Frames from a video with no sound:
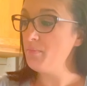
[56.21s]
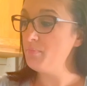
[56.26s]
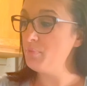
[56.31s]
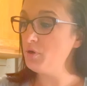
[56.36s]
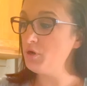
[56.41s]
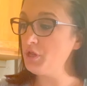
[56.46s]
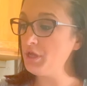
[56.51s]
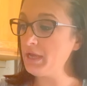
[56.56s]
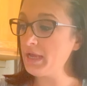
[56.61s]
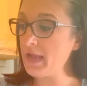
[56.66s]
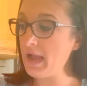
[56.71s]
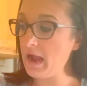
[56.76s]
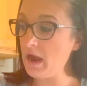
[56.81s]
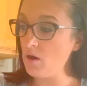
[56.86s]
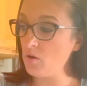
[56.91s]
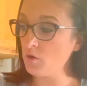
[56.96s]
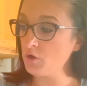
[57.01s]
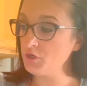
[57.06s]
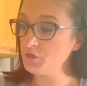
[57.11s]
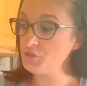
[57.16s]
putting
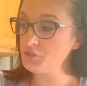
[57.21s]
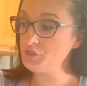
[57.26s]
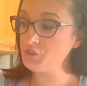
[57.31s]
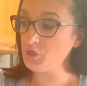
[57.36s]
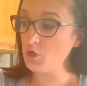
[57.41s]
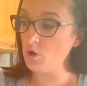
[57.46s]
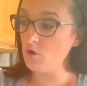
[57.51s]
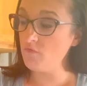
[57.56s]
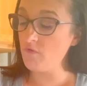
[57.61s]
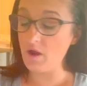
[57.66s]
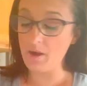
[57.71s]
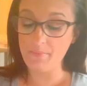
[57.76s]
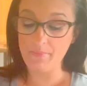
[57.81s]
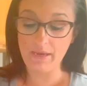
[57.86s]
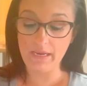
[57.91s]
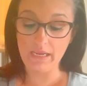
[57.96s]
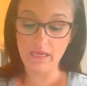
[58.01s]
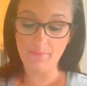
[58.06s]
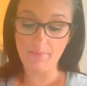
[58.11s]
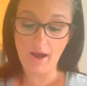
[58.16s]
our stove on
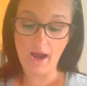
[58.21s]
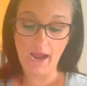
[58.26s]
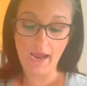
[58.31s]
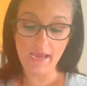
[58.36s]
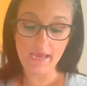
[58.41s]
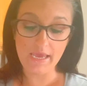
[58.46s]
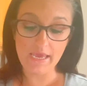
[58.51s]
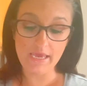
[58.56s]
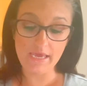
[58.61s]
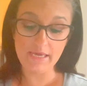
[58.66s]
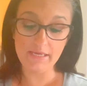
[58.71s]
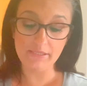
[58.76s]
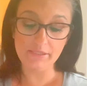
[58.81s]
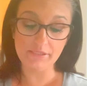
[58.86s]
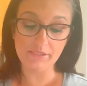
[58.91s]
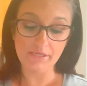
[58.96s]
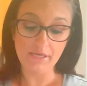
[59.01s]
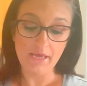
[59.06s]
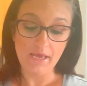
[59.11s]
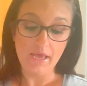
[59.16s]
medium-high heat